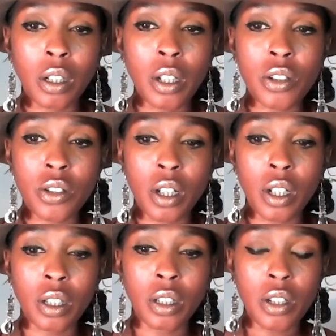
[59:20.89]
let's
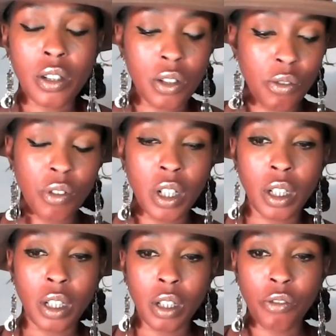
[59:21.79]
see
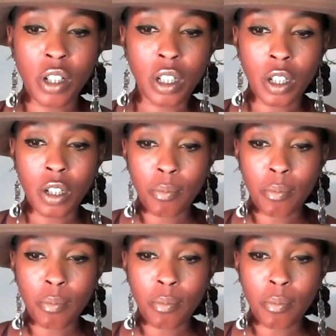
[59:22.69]
if I